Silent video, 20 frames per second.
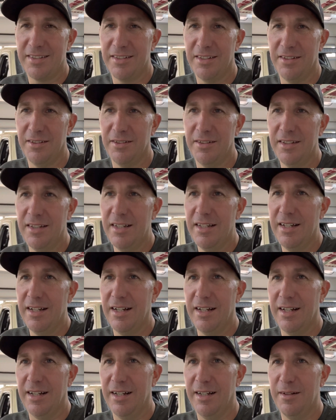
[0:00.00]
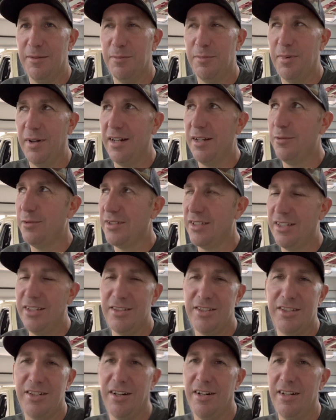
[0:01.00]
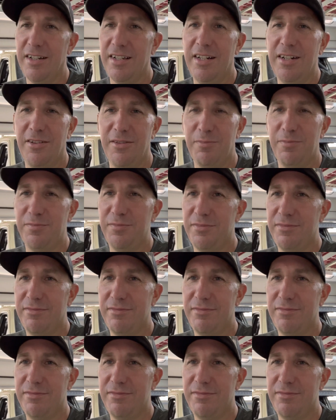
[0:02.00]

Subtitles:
So, but it was a good start, you know.